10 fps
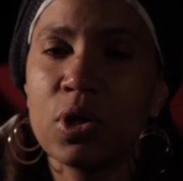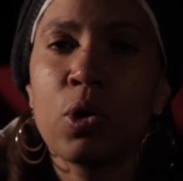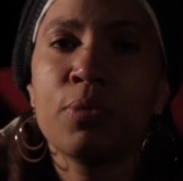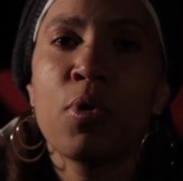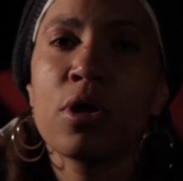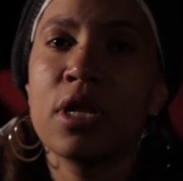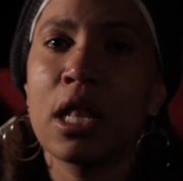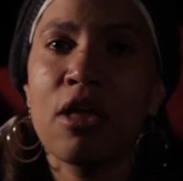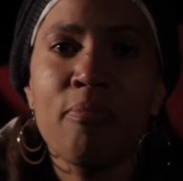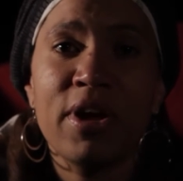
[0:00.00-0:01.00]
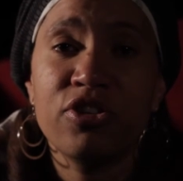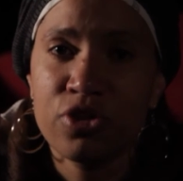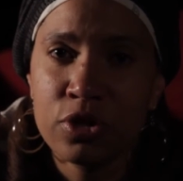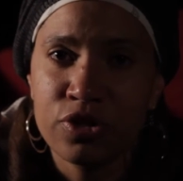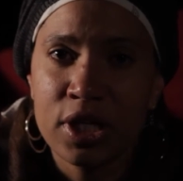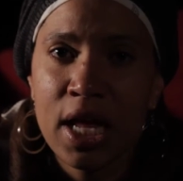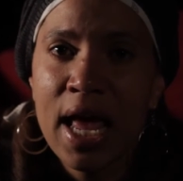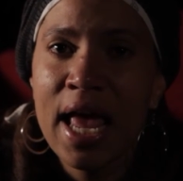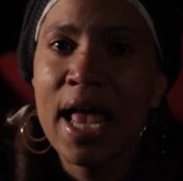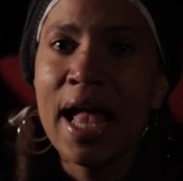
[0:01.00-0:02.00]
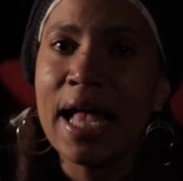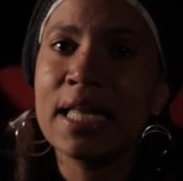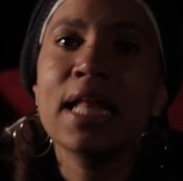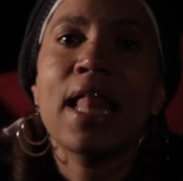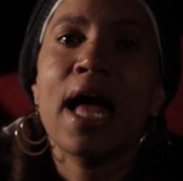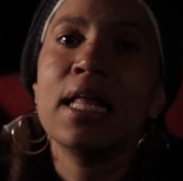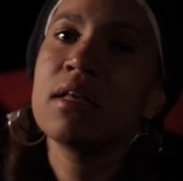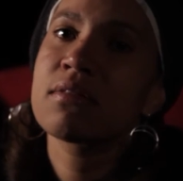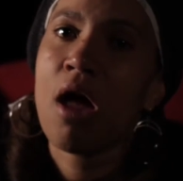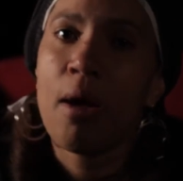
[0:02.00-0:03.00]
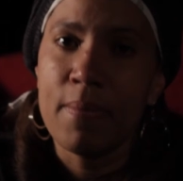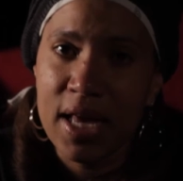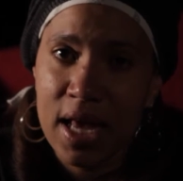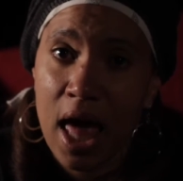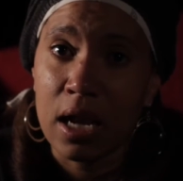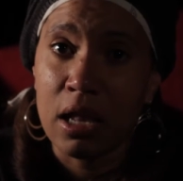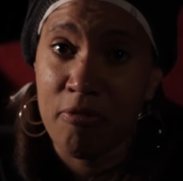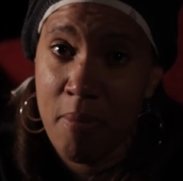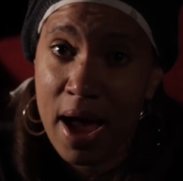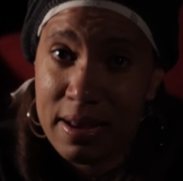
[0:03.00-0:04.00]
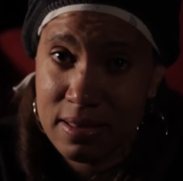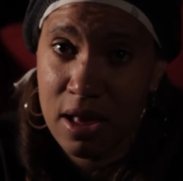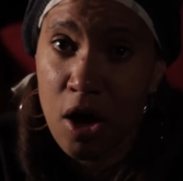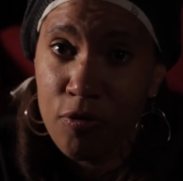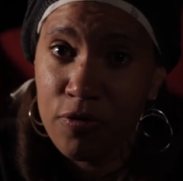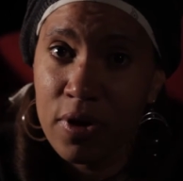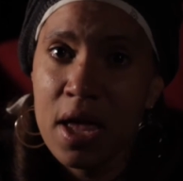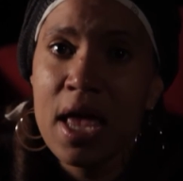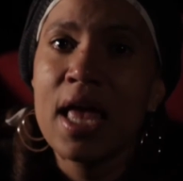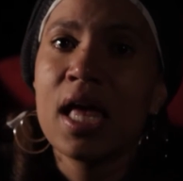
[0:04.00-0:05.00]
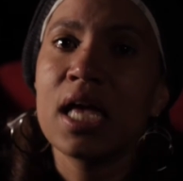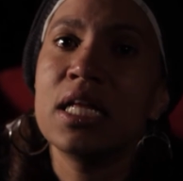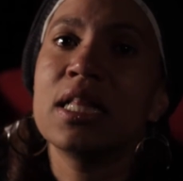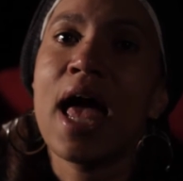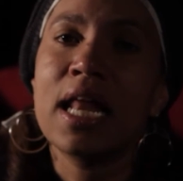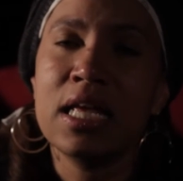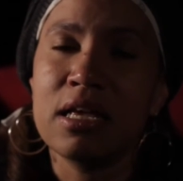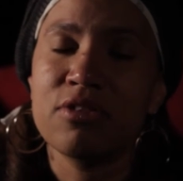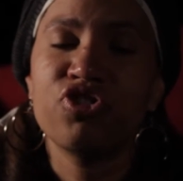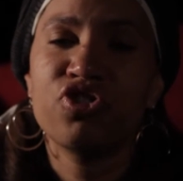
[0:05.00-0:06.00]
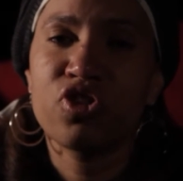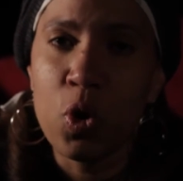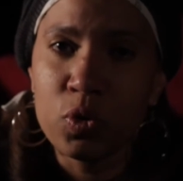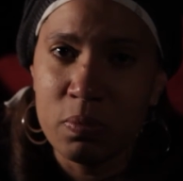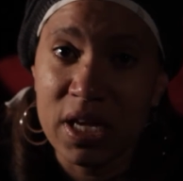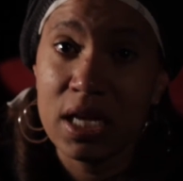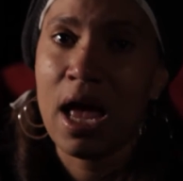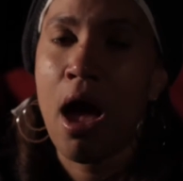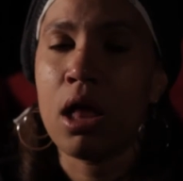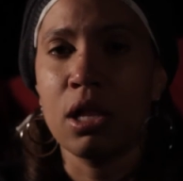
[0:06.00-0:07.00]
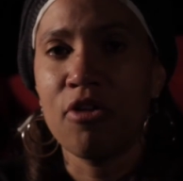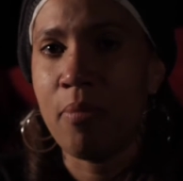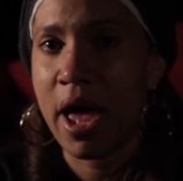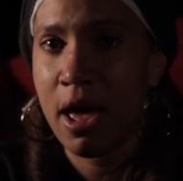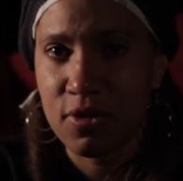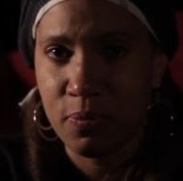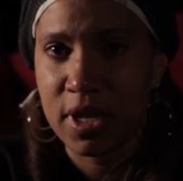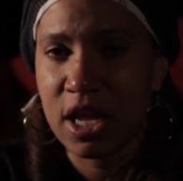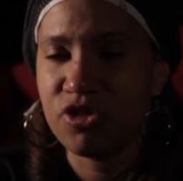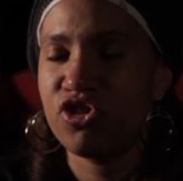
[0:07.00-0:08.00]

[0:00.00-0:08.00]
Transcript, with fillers: Lord more than I love my children. And in that, He has taught me how to love myself. And in that, He has showed me how to love my husband and